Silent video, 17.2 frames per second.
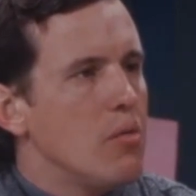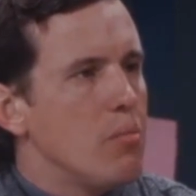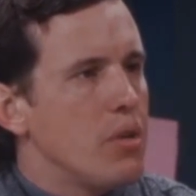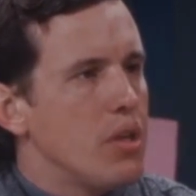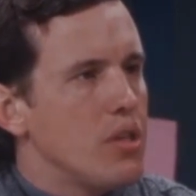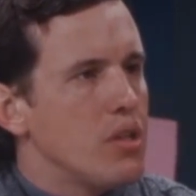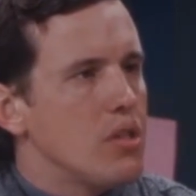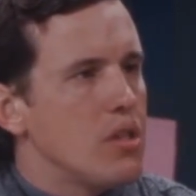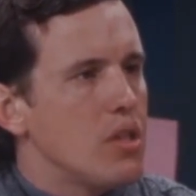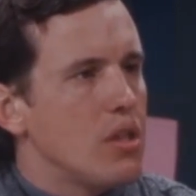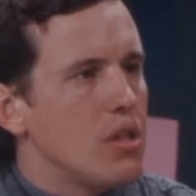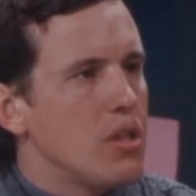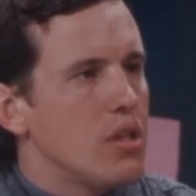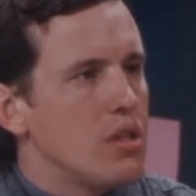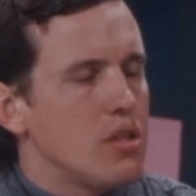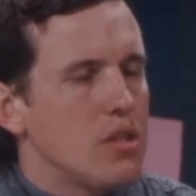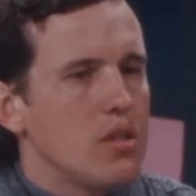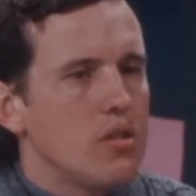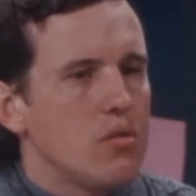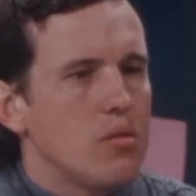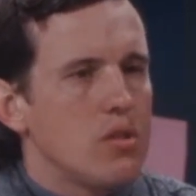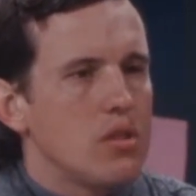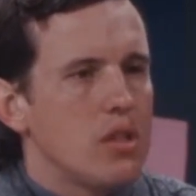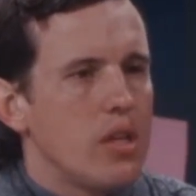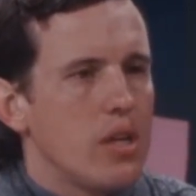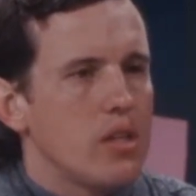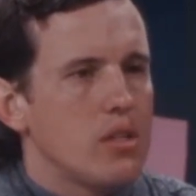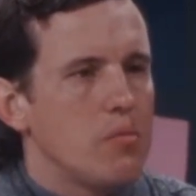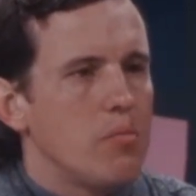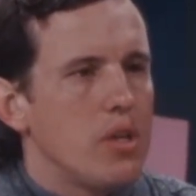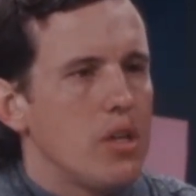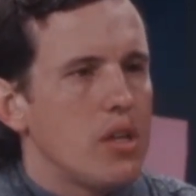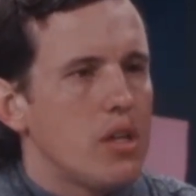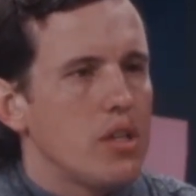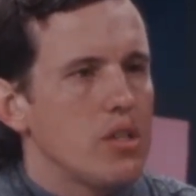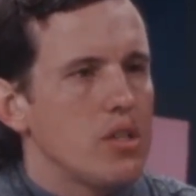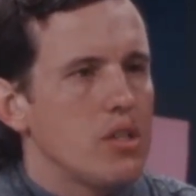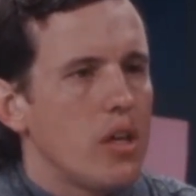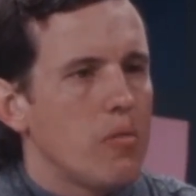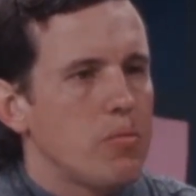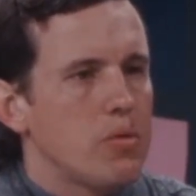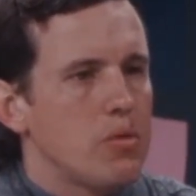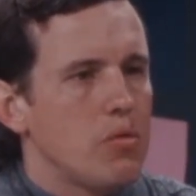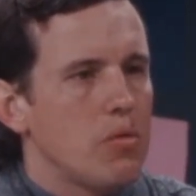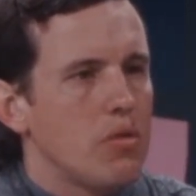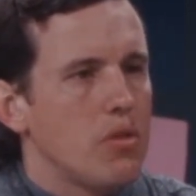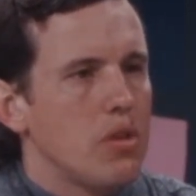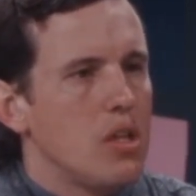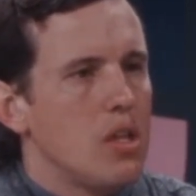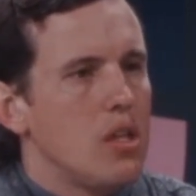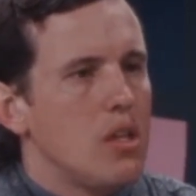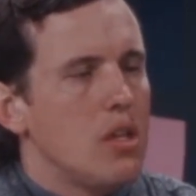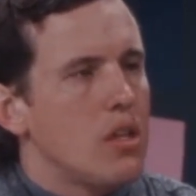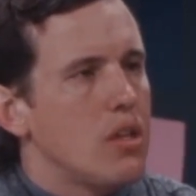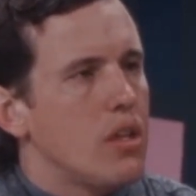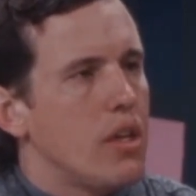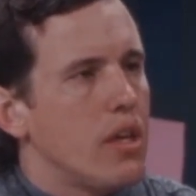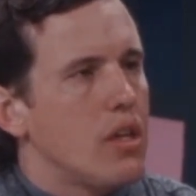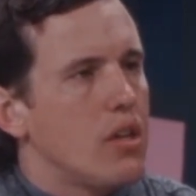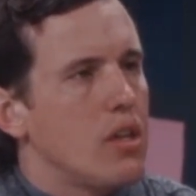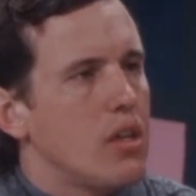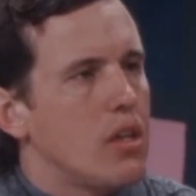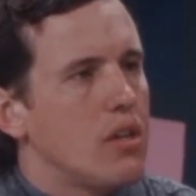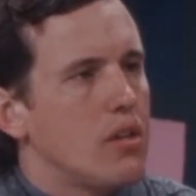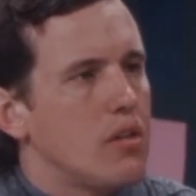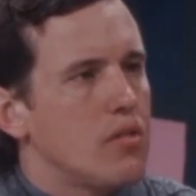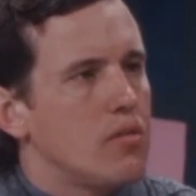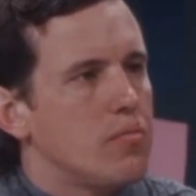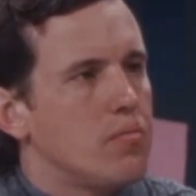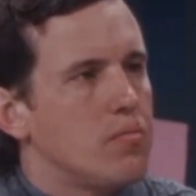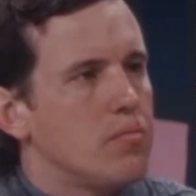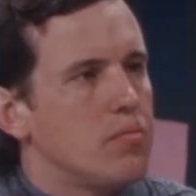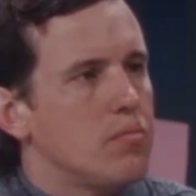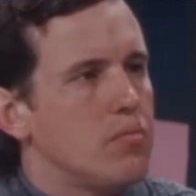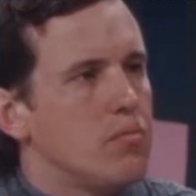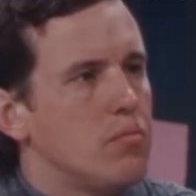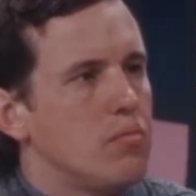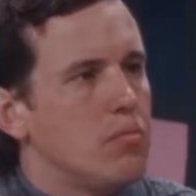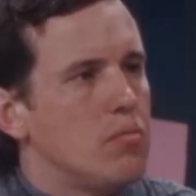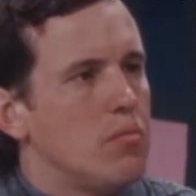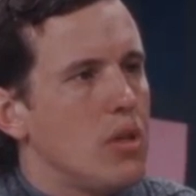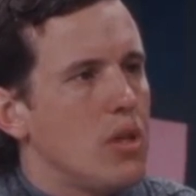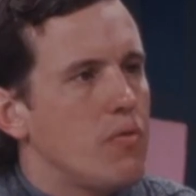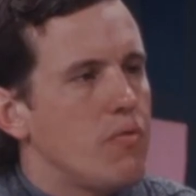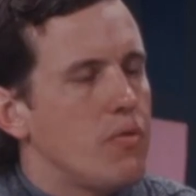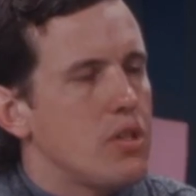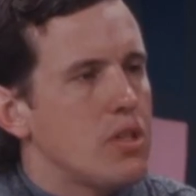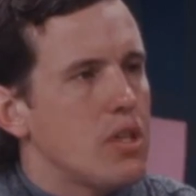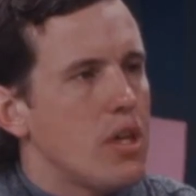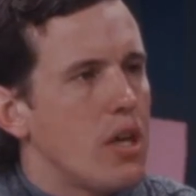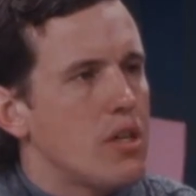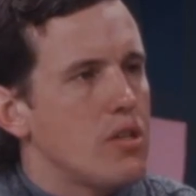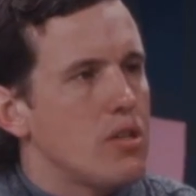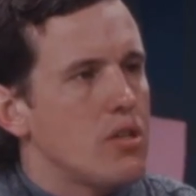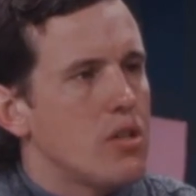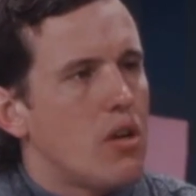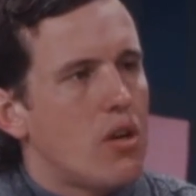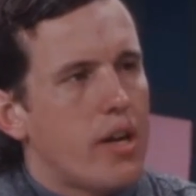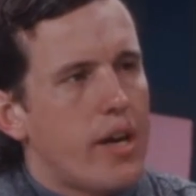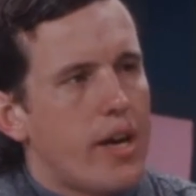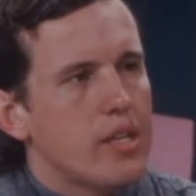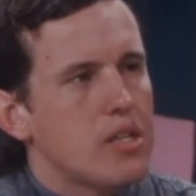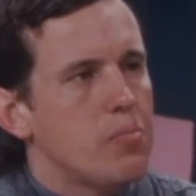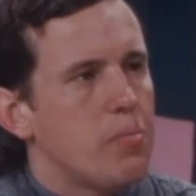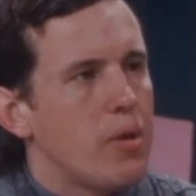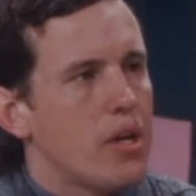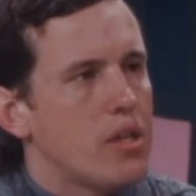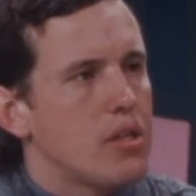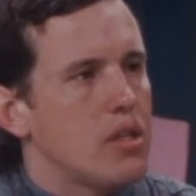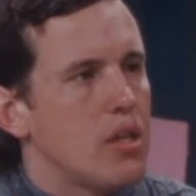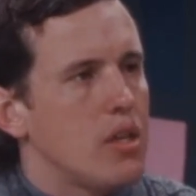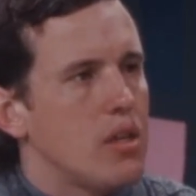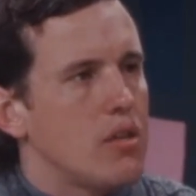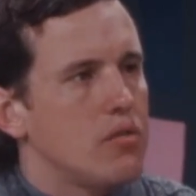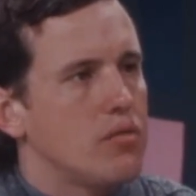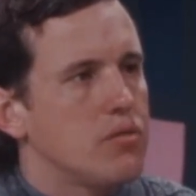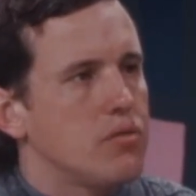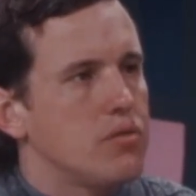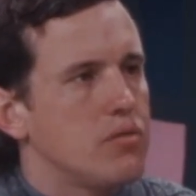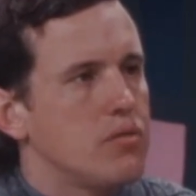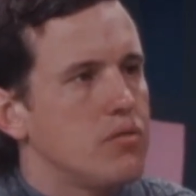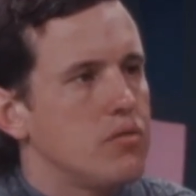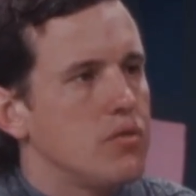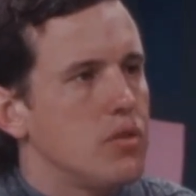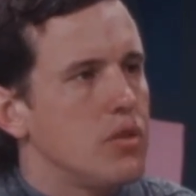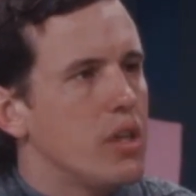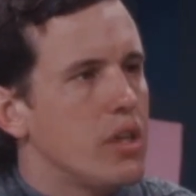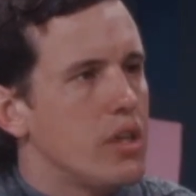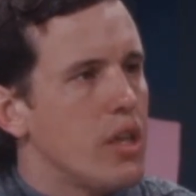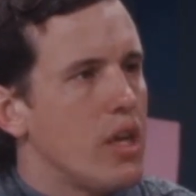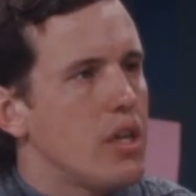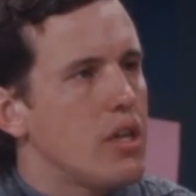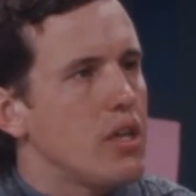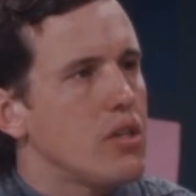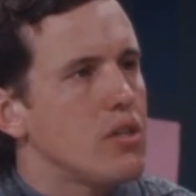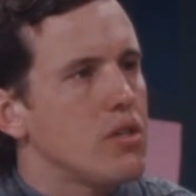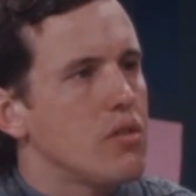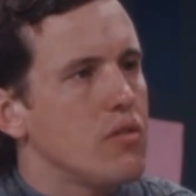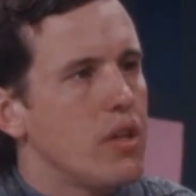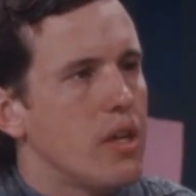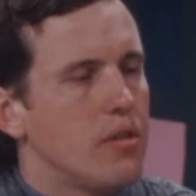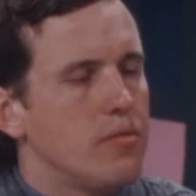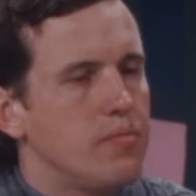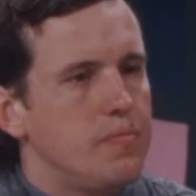penicillin is. In other words, it has to be a conceptual thing that emphasizes all aspects of drug taking so that